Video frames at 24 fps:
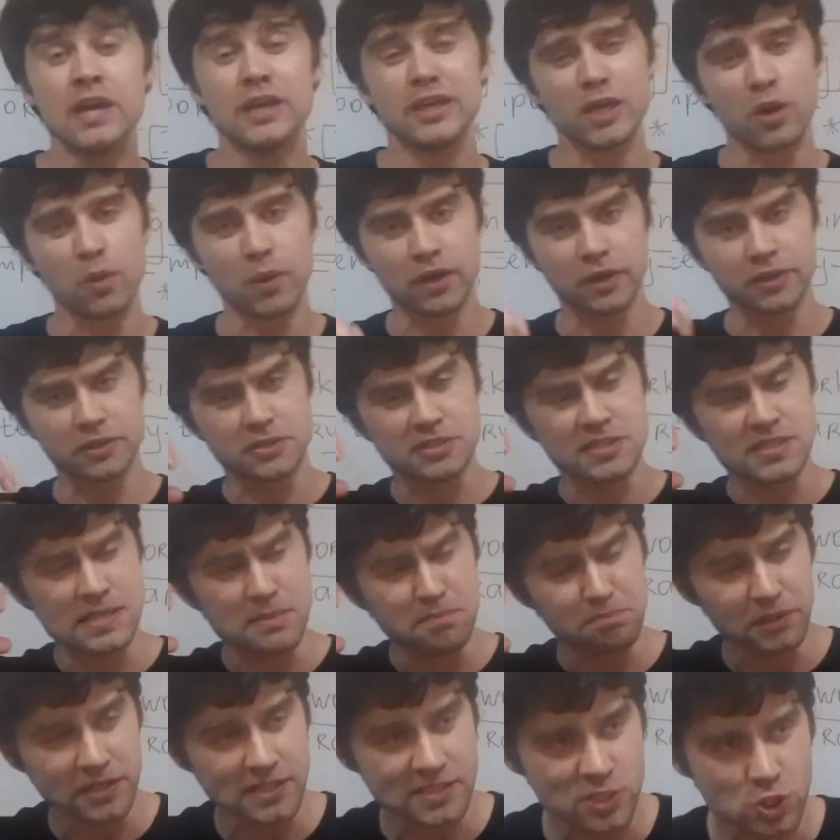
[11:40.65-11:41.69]
You want to
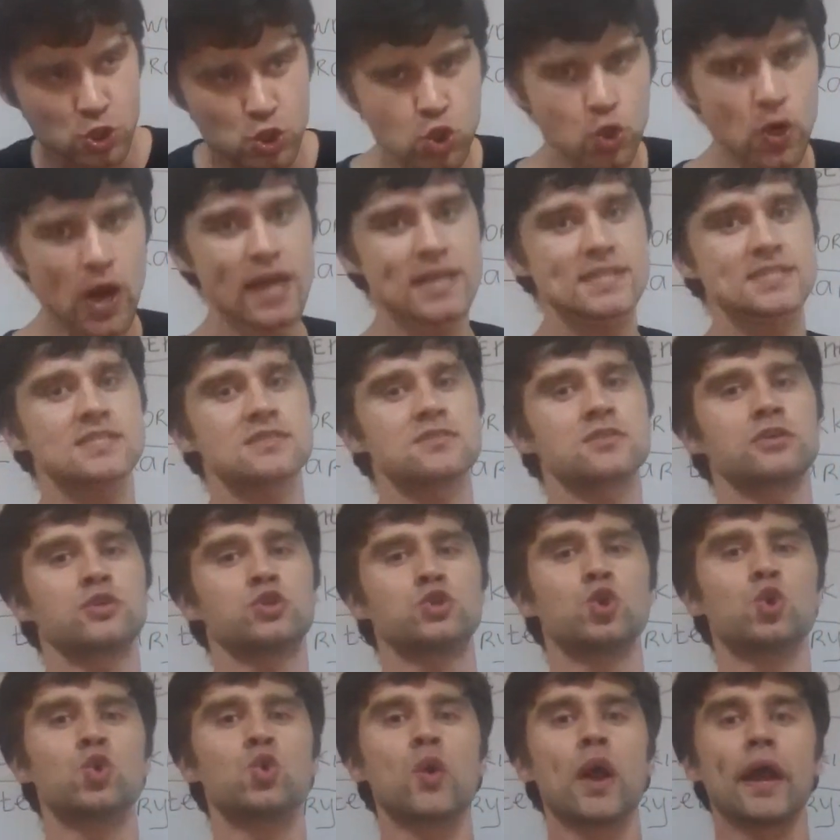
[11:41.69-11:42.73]
simply stress the
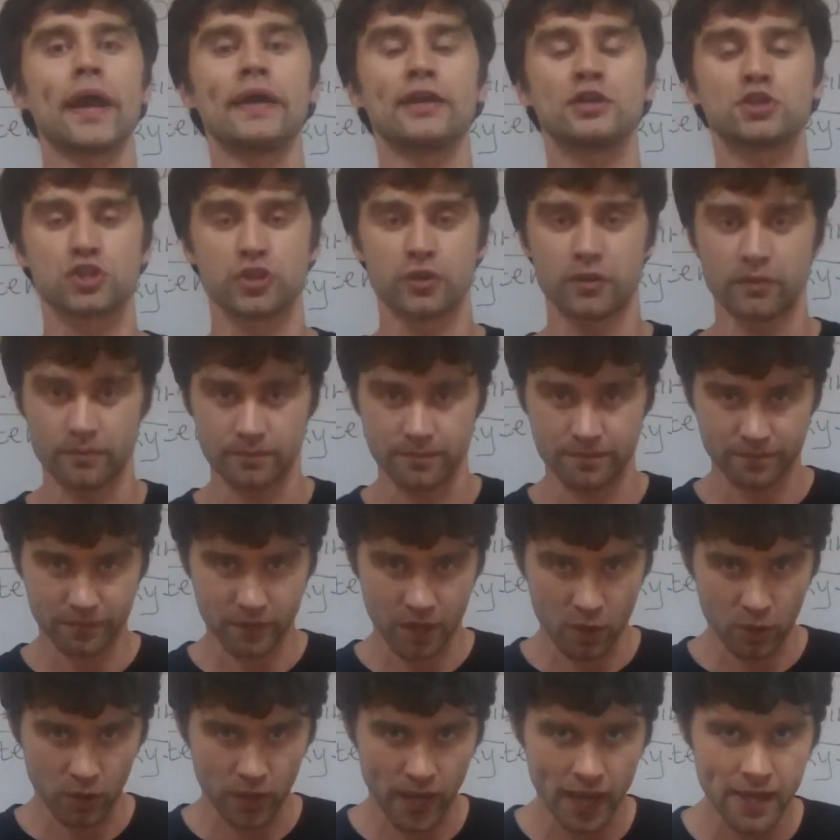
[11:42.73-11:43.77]
duration,
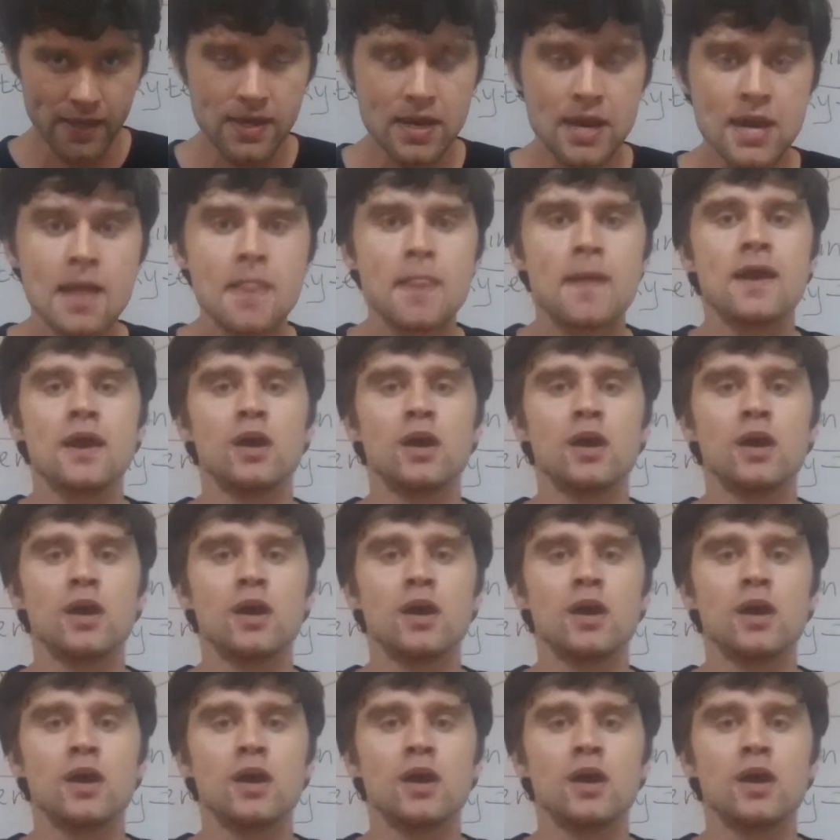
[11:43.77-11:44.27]
okay?